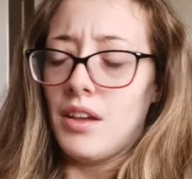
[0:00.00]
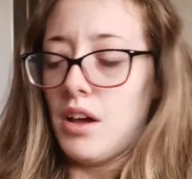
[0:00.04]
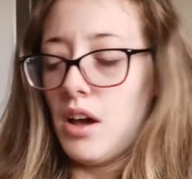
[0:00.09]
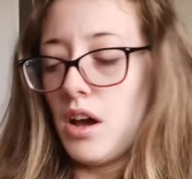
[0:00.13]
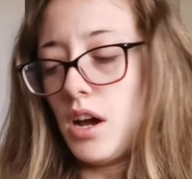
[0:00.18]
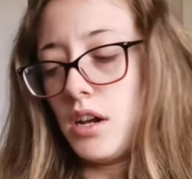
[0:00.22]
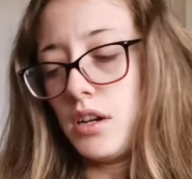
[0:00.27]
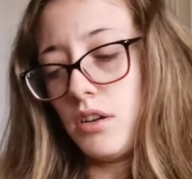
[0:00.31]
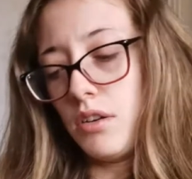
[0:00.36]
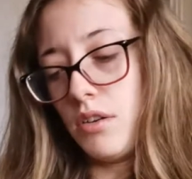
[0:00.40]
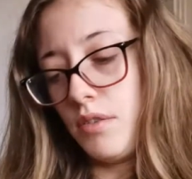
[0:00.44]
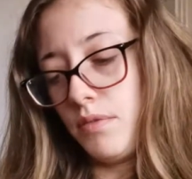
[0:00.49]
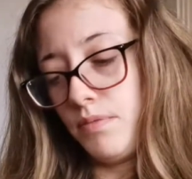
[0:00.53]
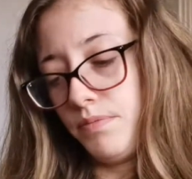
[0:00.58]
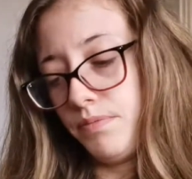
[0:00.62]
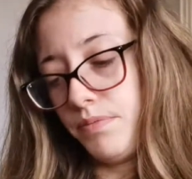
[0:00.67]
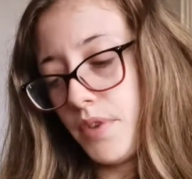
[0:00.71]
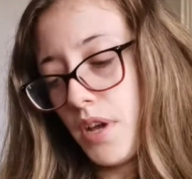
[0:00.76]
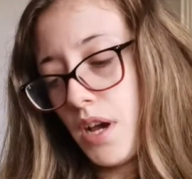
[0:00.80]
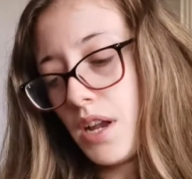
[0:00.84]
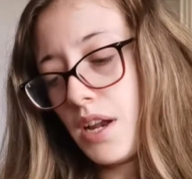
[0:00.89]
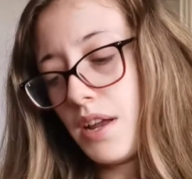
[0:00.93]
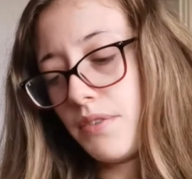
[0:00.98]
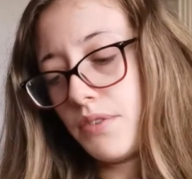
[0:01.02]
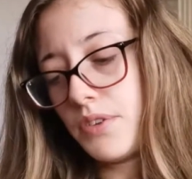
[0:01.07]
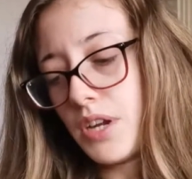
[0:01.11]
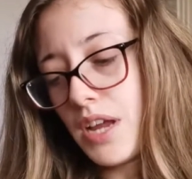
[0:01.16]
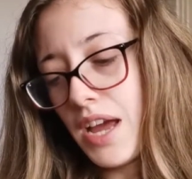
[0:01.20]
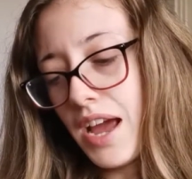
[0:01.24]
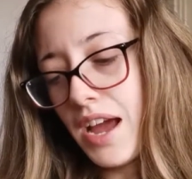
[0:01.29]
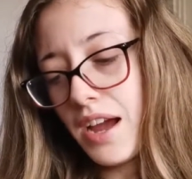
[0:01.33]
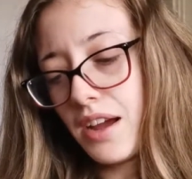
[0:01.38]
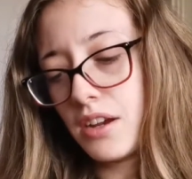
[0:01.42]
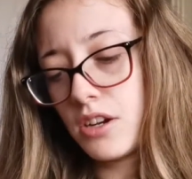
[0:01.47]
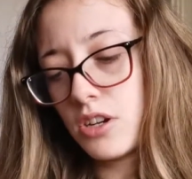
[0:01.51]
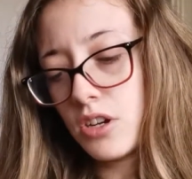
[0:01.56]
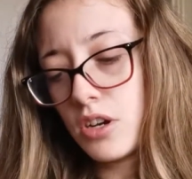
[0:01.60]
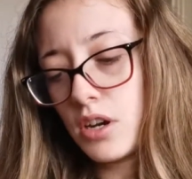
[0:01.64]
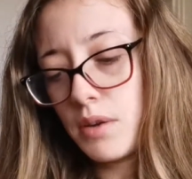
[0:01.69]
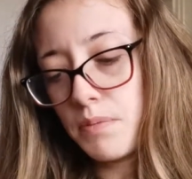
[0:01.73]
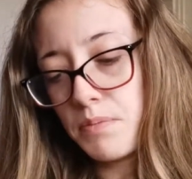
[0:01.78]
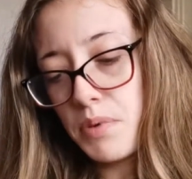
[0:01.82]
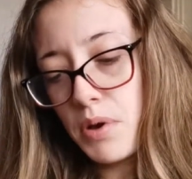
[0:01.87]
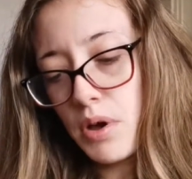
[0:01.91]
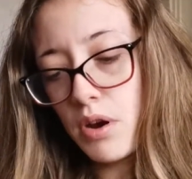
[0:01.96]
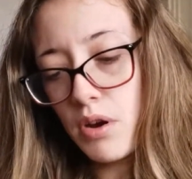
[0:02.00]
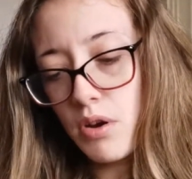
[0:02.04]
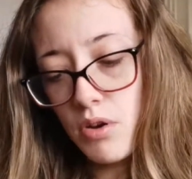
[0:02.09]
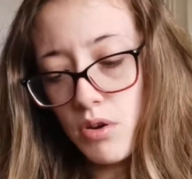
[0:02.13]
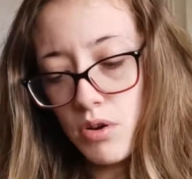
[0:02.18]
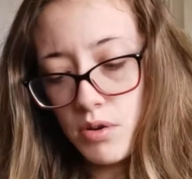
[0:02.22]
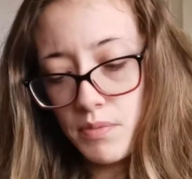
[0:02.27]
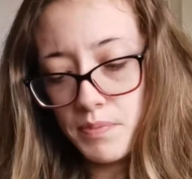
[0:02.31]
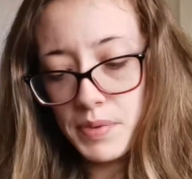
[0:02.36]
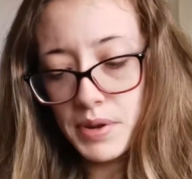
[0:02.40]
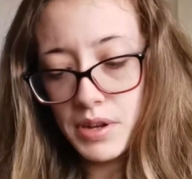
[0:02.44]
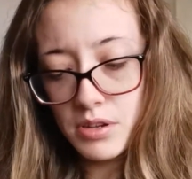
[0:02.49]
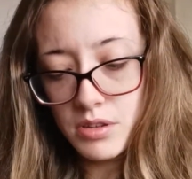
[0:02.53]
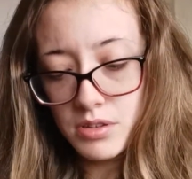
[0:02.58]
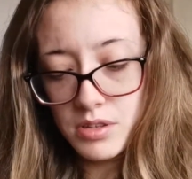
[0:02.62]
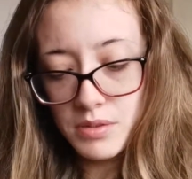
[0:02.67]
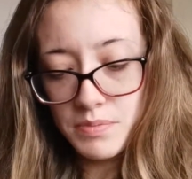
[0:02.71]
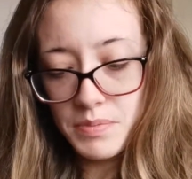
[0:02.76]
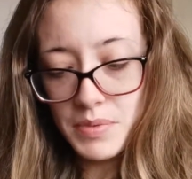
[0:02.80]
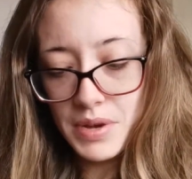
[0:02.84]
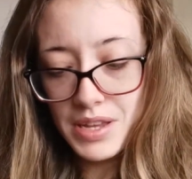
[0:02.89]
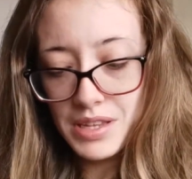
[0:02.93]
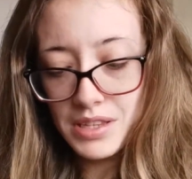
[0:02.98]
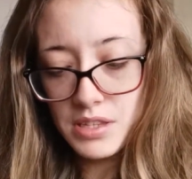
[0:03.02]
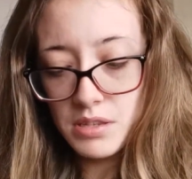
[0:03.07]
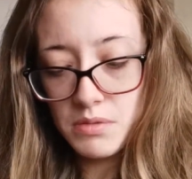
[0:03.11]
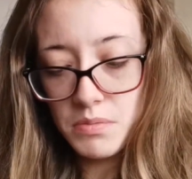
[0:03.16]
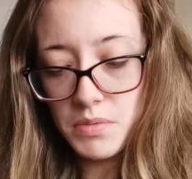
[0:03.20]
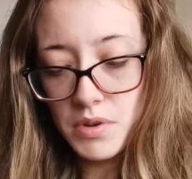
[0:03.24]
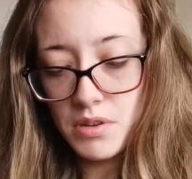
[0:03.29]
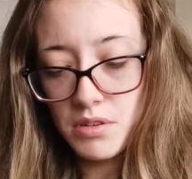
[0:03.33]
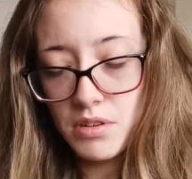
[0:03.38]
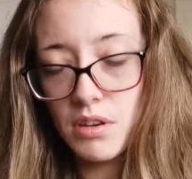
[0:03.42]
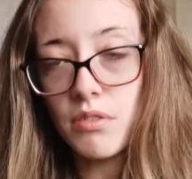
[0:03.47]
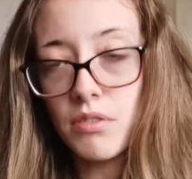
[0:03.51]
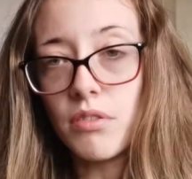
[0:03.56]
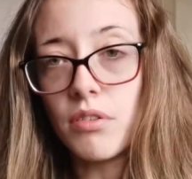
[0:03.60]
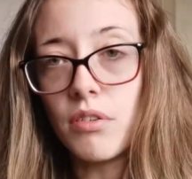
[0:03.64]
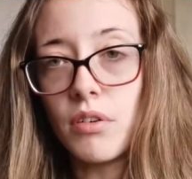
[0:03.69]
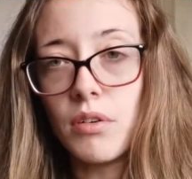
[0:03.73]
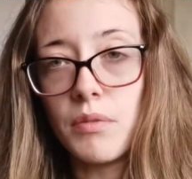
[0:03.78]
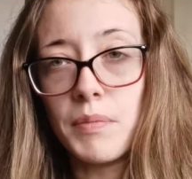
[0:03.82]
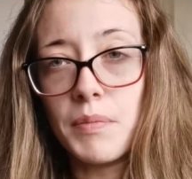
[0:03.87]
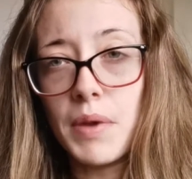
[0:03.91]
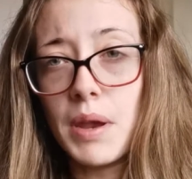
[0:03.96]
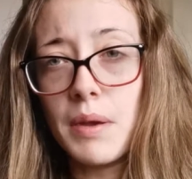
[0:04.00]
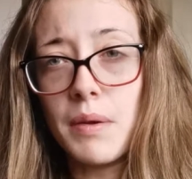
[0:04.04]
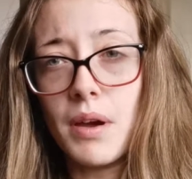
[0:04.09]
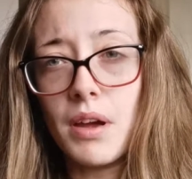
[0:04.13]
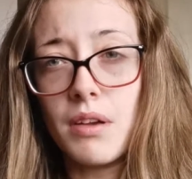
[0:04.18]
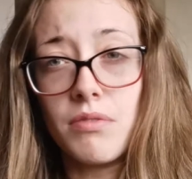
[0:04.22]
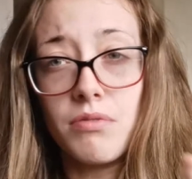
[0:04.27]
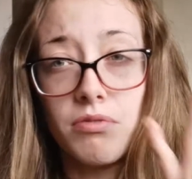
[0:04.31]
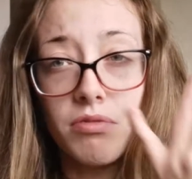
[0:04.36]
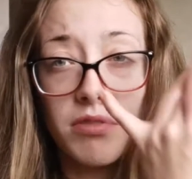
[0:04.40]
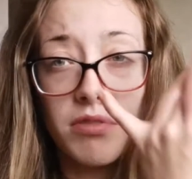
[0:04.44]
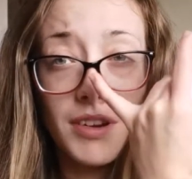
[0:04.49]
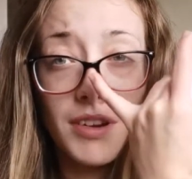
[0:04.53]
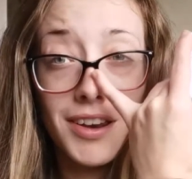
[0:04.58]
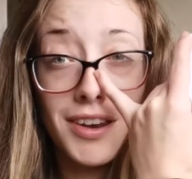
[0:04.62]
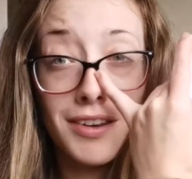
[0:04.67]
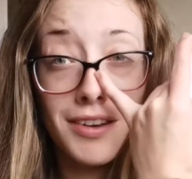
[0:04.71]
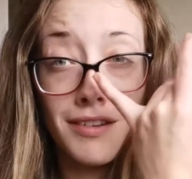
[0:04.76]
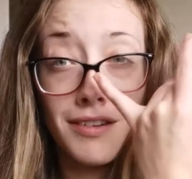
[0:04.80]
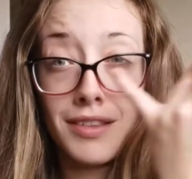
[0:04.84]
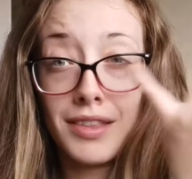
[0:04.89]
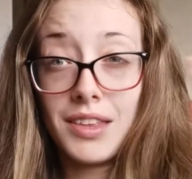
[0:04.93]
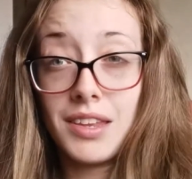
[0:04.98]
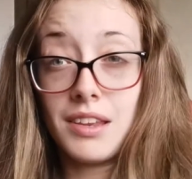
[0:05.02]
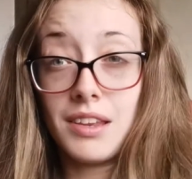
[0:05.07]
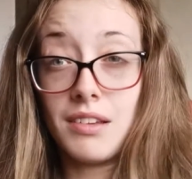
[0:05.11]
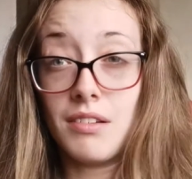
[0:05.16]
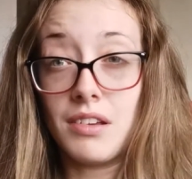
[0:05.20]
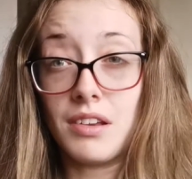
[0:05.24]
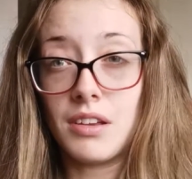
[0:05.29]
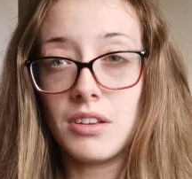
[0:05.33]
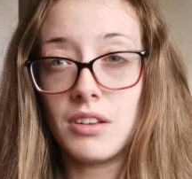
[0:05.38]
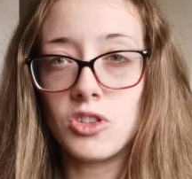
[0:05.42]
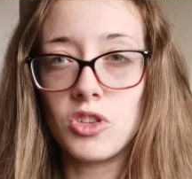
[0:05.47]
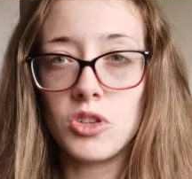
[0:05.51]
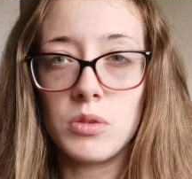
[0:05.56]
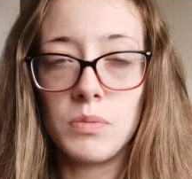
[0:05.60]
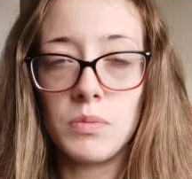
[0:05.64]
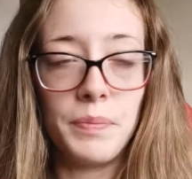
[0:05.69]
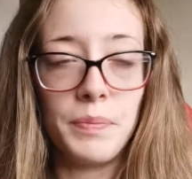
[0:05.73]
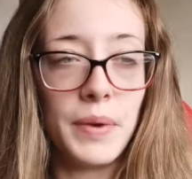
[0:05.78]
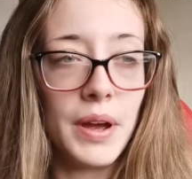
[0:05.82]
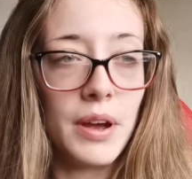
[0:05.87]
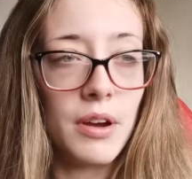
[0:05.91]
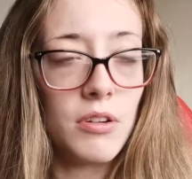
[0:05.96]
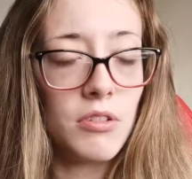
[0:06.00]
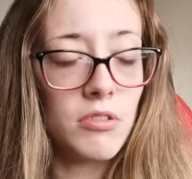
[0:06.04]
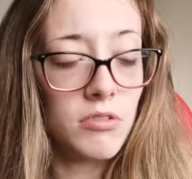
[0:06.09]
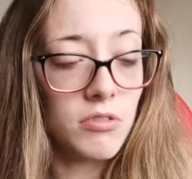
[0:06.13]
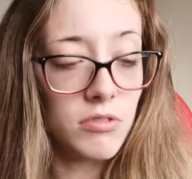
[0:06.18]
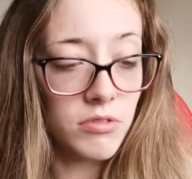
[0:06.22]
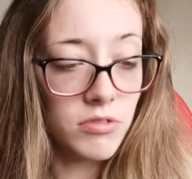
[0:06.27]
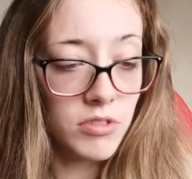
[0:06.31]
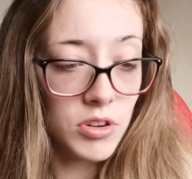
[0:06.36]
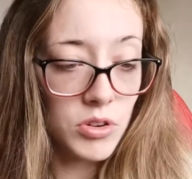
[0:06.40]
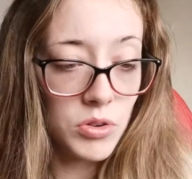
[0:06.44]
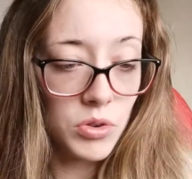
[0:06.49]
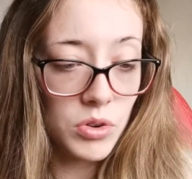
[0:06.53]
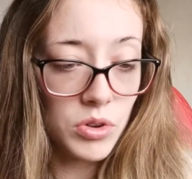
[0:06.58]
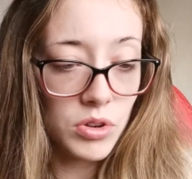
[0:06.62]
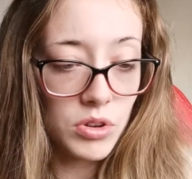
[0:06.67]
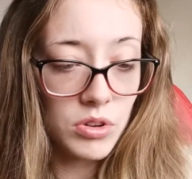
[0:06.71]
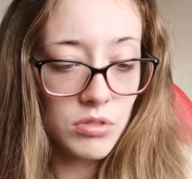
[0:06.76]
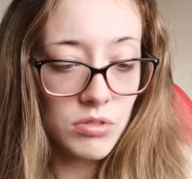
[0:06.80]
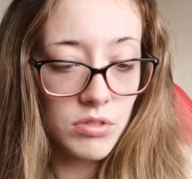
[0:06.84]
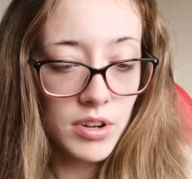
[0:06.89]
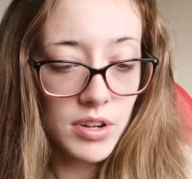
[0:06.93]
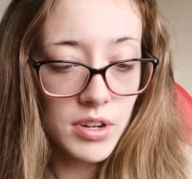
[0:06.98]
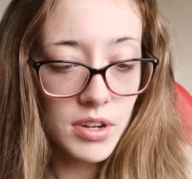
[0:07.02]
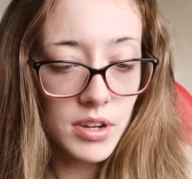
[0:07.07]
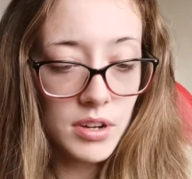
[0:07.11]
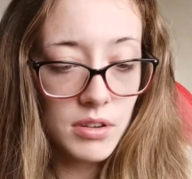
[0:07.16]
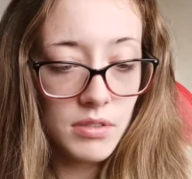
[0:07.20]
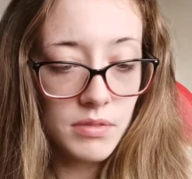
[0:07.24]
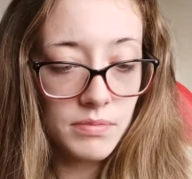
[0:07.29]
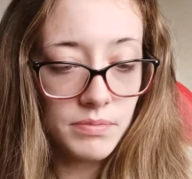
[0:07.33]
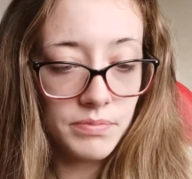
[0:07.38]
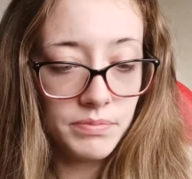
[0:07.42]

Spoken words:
I don't know. I'll have to actually put it on because it might smell different. Maybe I really don't think I can smell real good right now.